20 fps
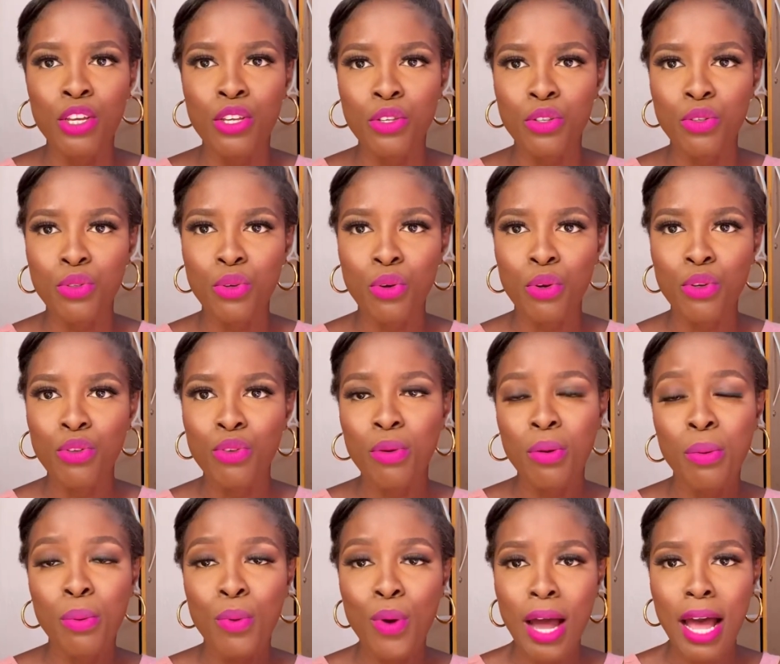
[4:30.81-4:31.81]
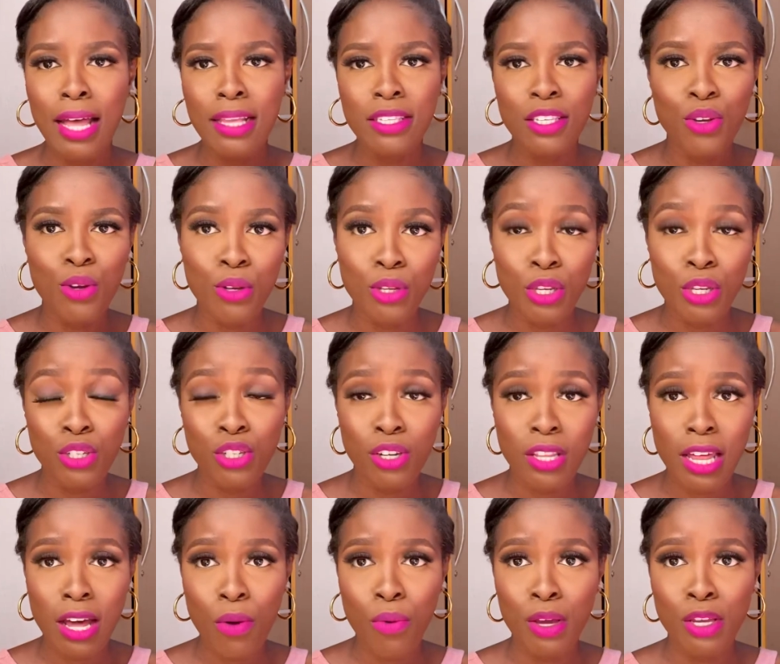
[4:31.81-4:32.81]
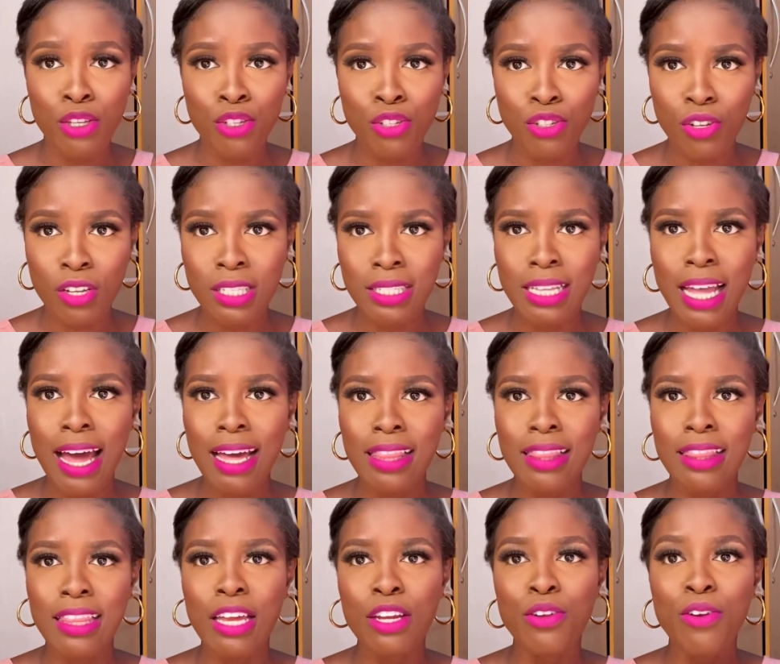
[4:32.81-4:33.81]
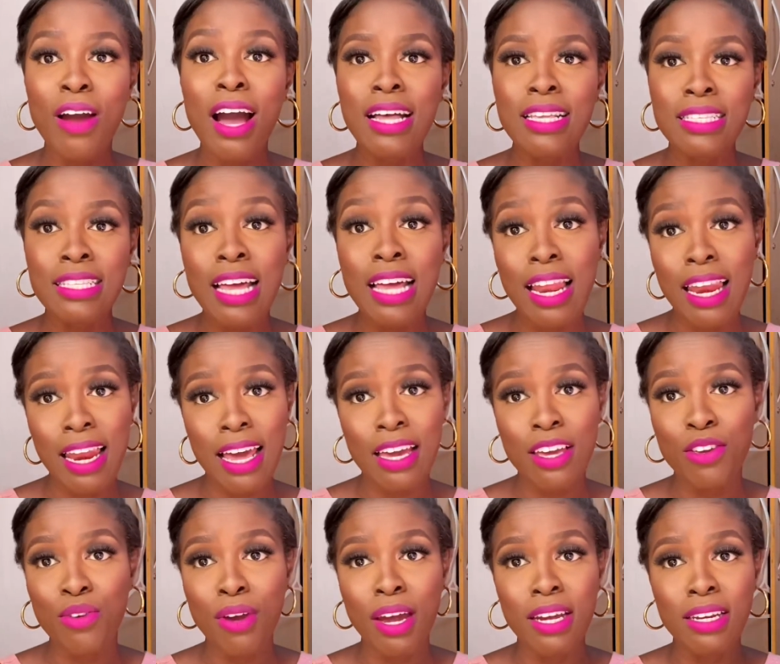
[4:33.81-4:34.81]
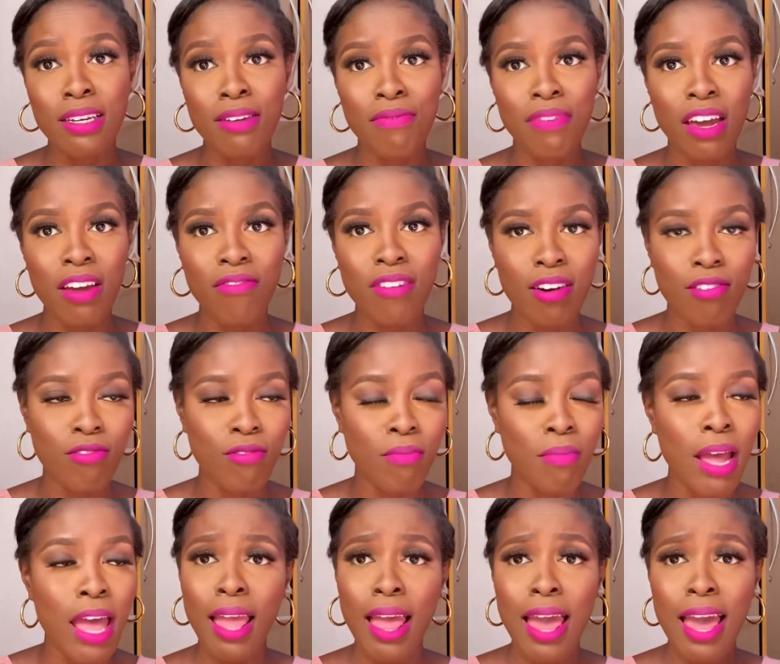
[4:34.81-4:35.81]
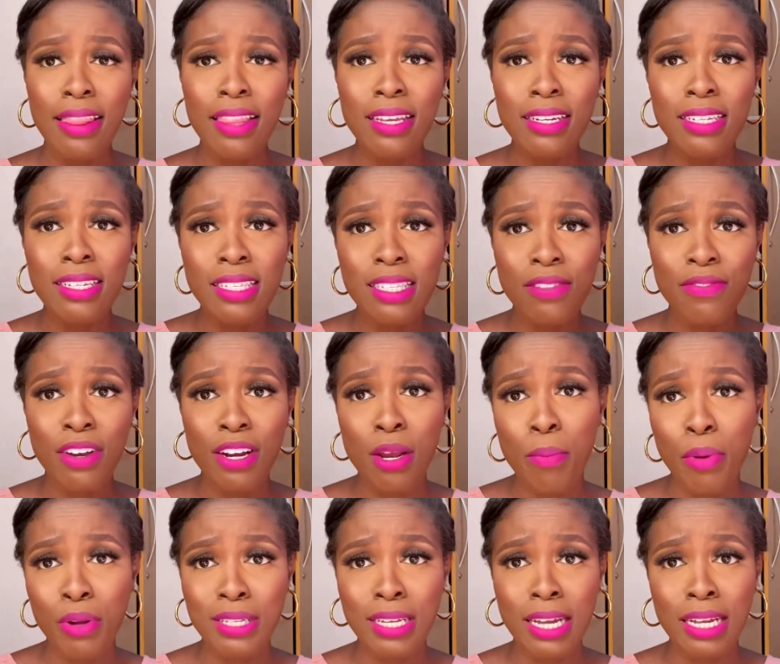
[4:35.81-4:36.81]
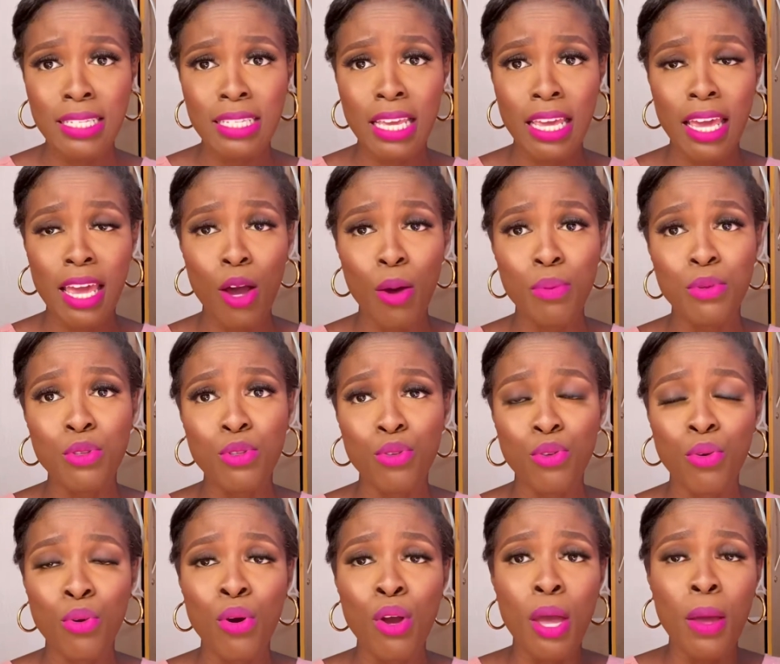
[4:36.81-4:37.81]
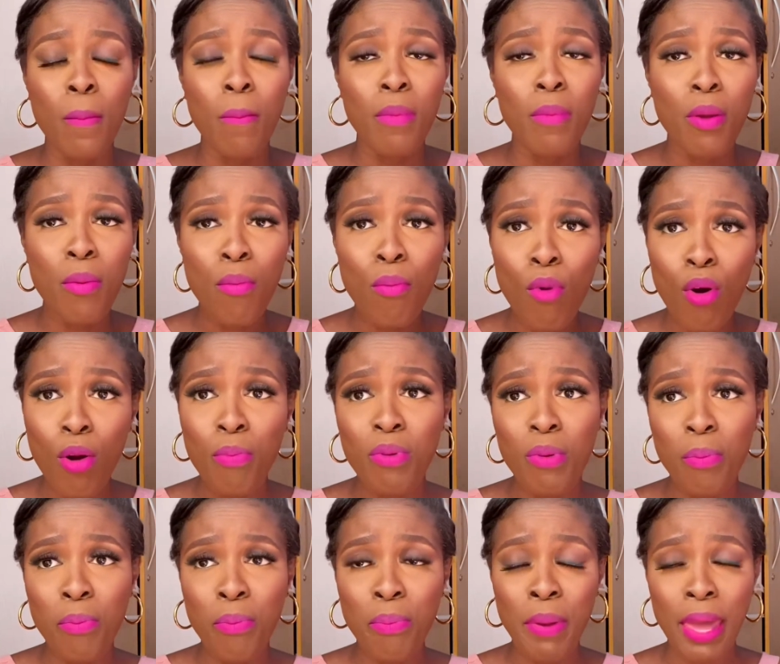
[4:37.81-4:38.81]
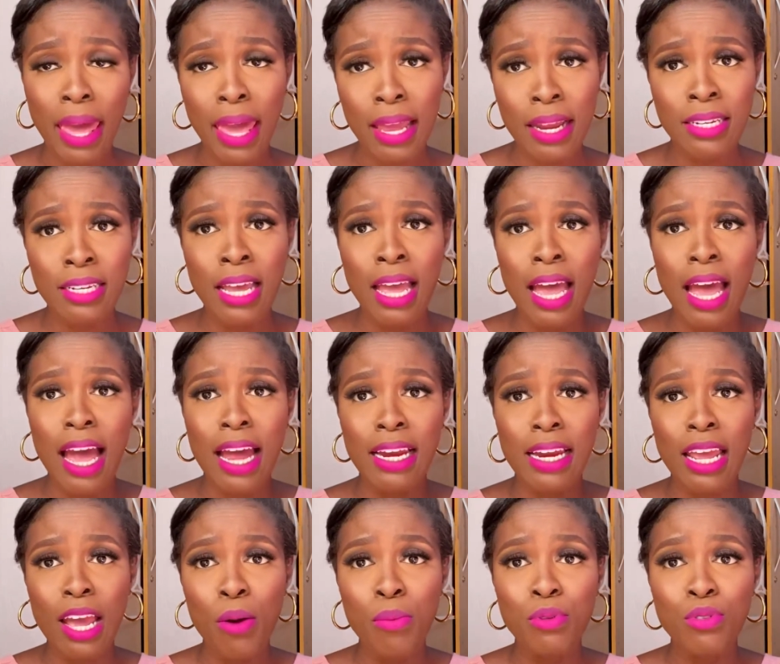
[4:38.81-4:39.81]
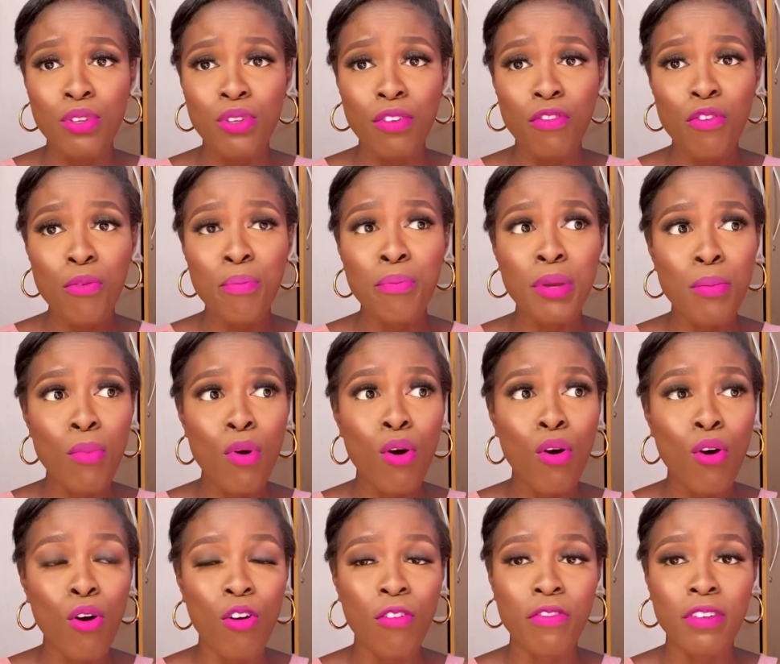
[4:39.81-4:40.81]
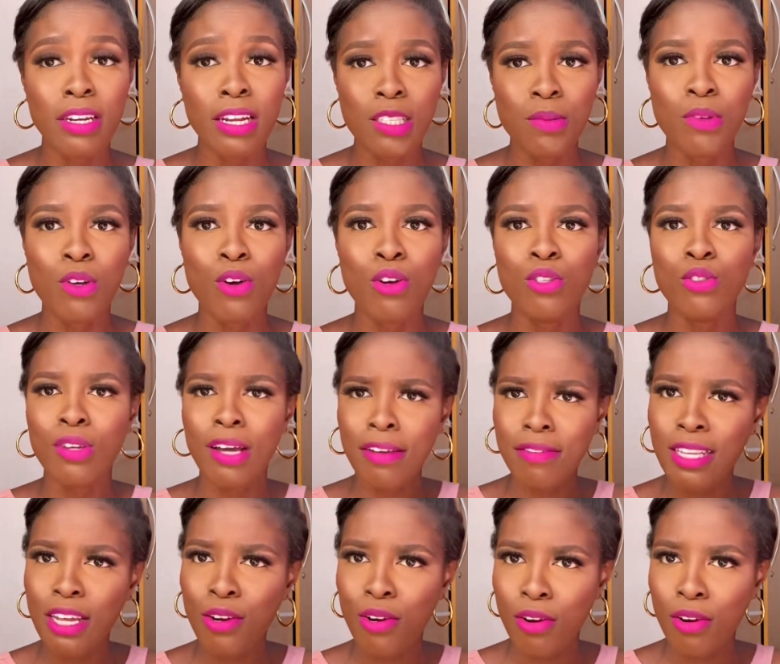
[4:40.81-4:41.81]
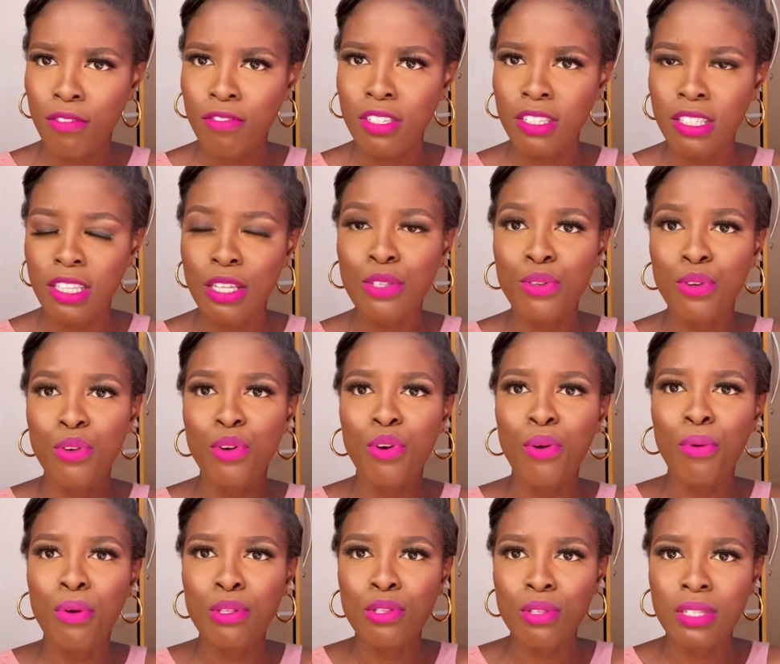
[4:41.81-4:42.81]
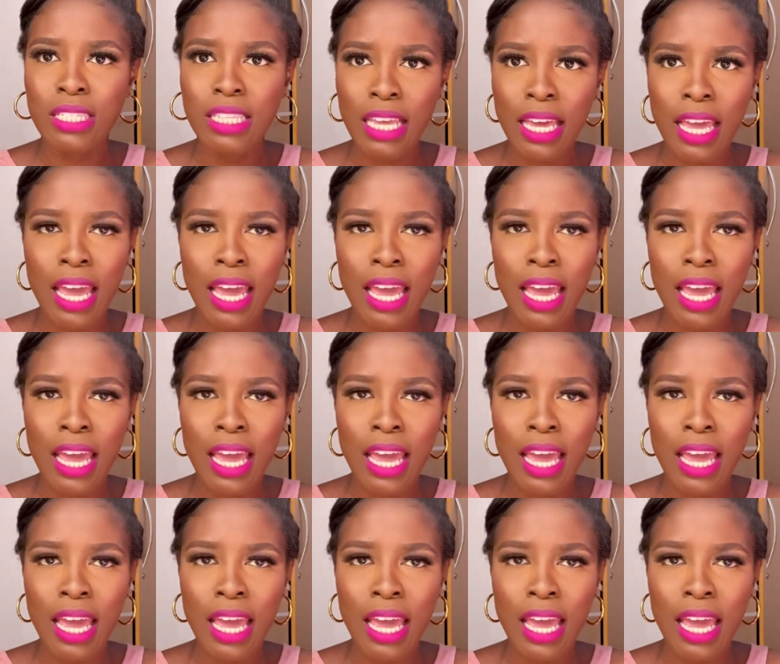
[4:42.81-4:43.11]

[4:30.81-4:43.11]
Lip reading: So you people ask each other questions and then you answer like you are in the Viva room. I think this is very important. It helps you be more prepared and it helps you even be more confident because you have said all of these things, you know what to say.